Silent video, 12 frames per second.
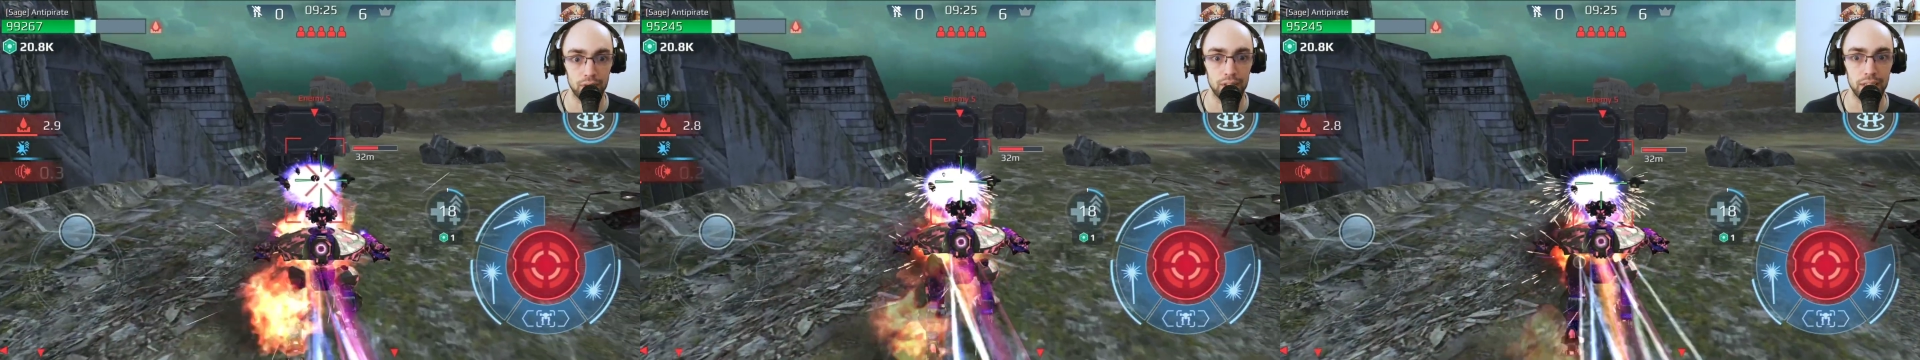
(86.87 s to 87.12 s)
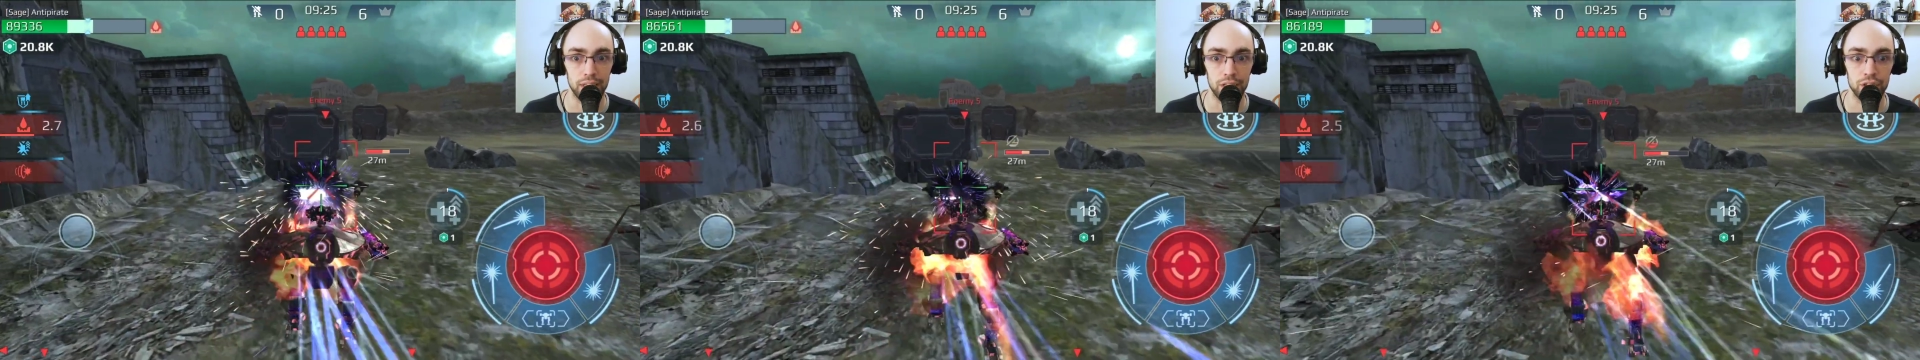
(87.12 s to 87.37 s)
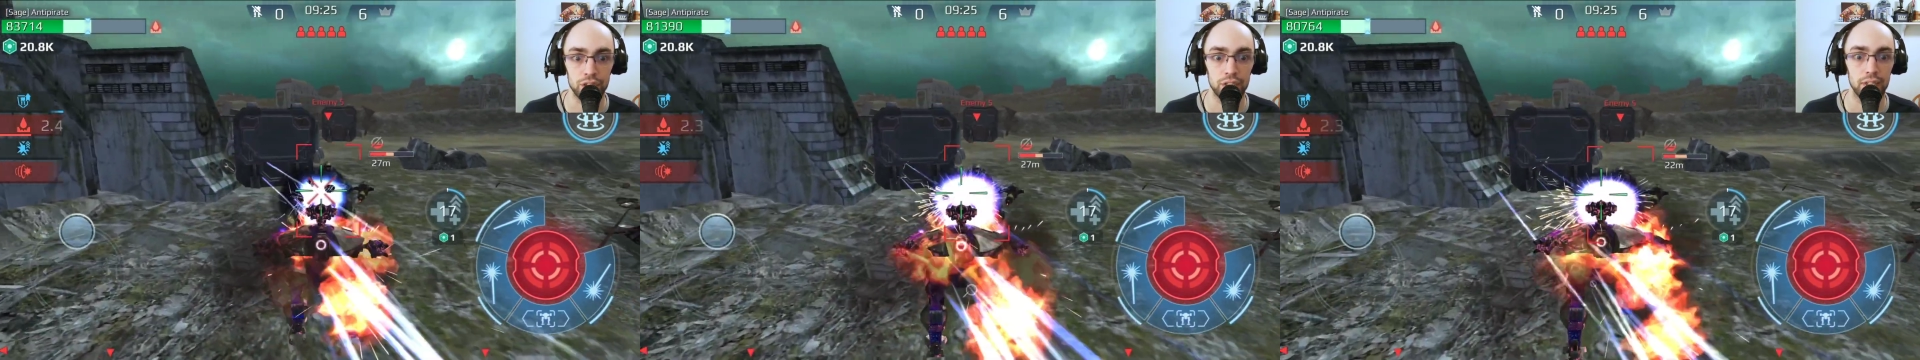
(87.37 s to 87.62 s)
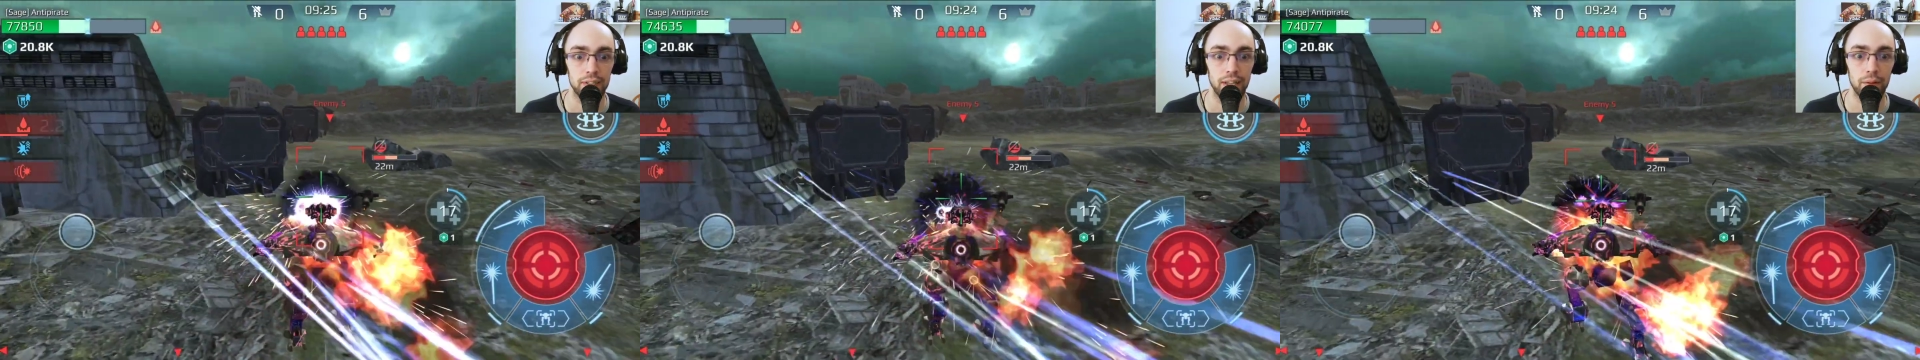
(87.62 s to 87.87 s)
Leech.
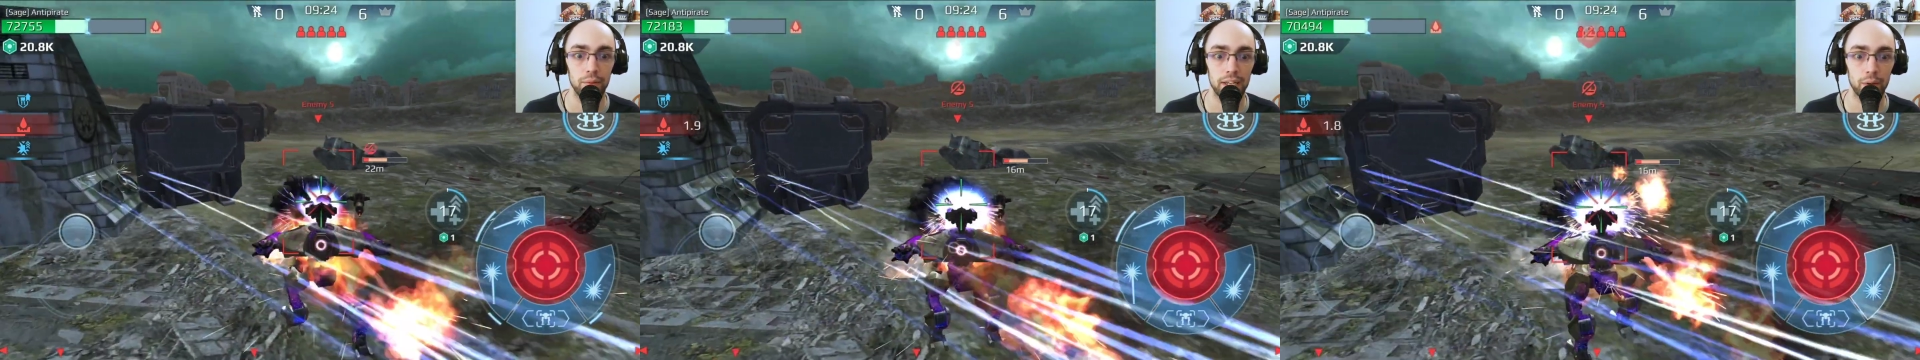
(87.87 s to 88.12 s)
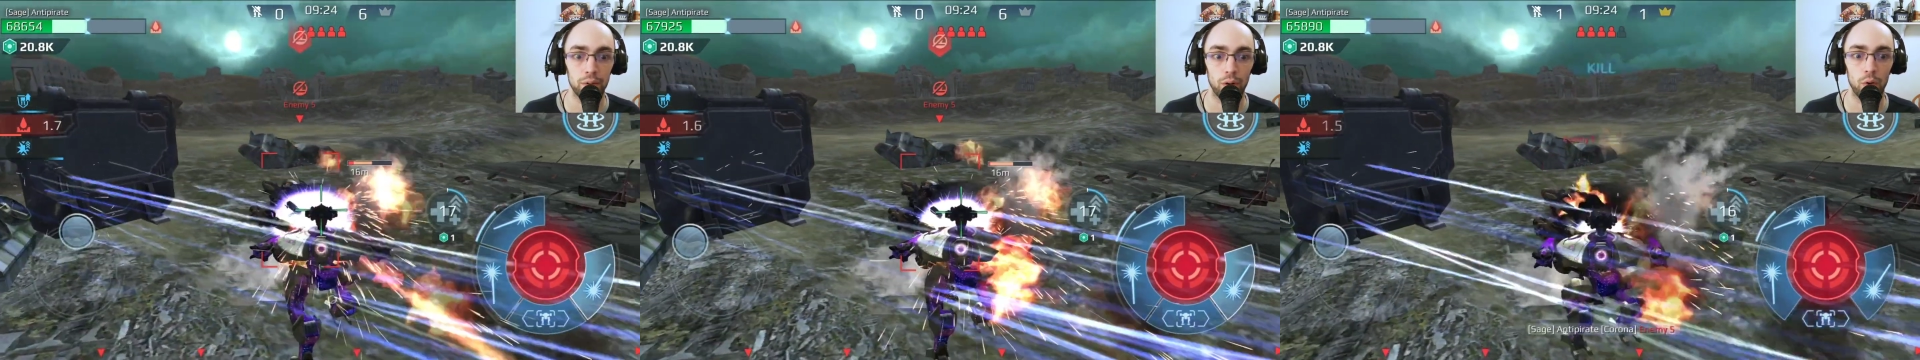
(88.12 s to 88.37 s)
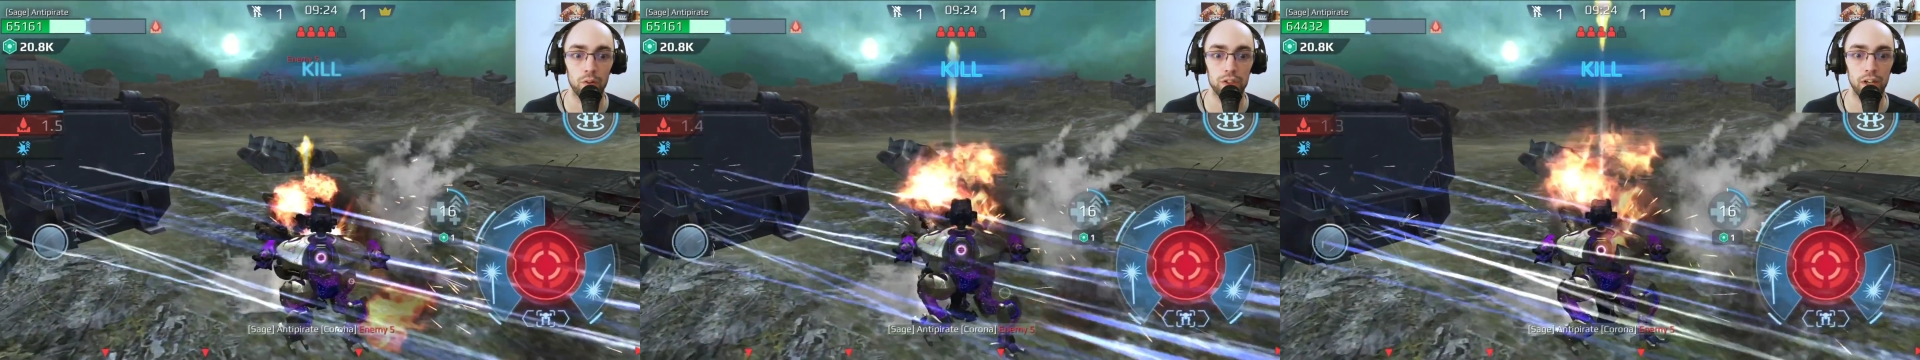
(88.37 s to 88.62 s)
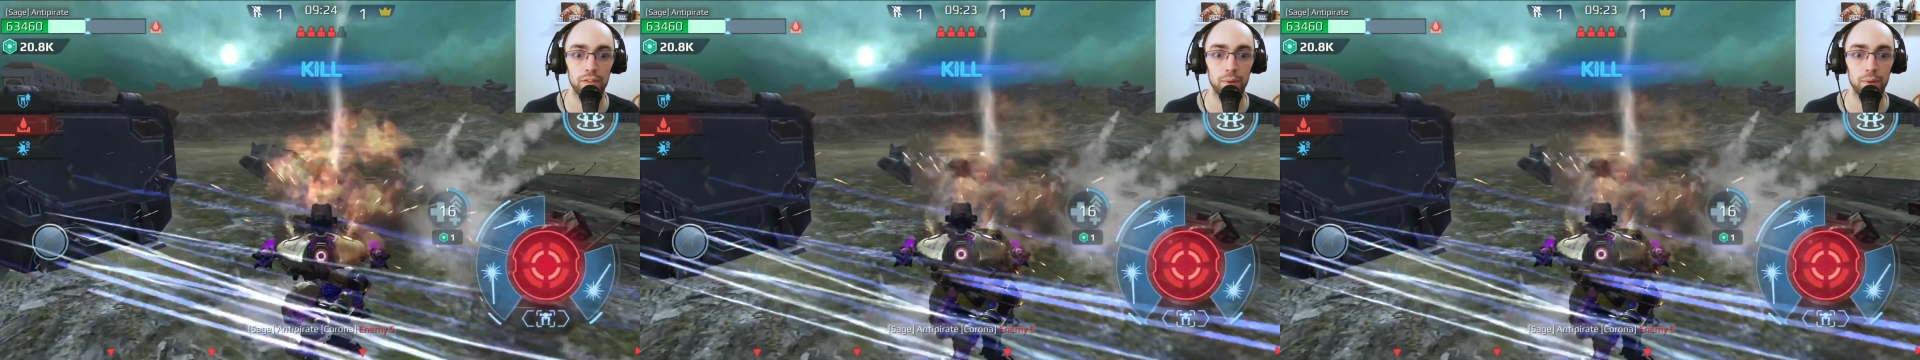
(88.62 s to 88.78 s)
Then when I go into overdrive